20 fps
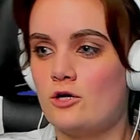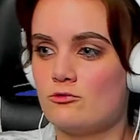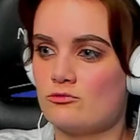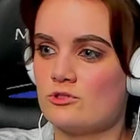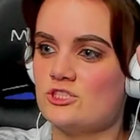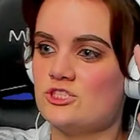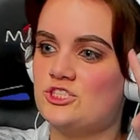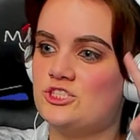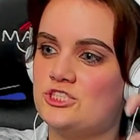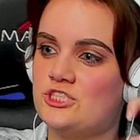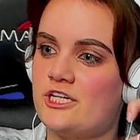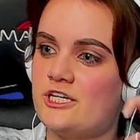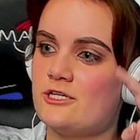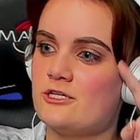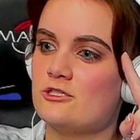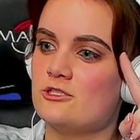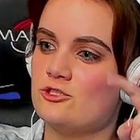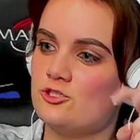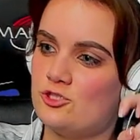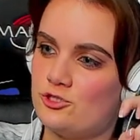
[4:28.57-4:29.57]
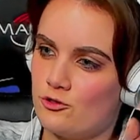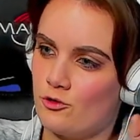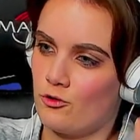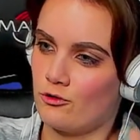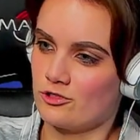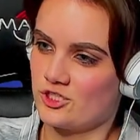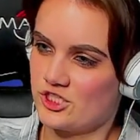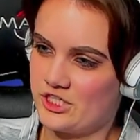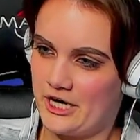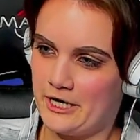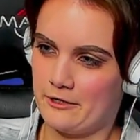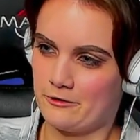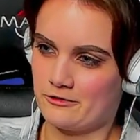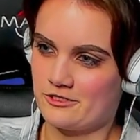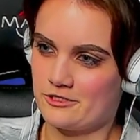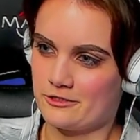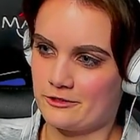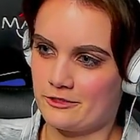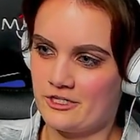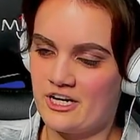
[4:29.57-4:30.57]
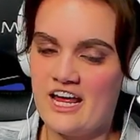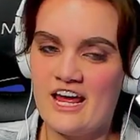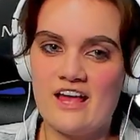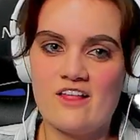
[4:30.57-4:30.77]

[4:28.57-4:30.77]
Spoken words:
a Regina George character,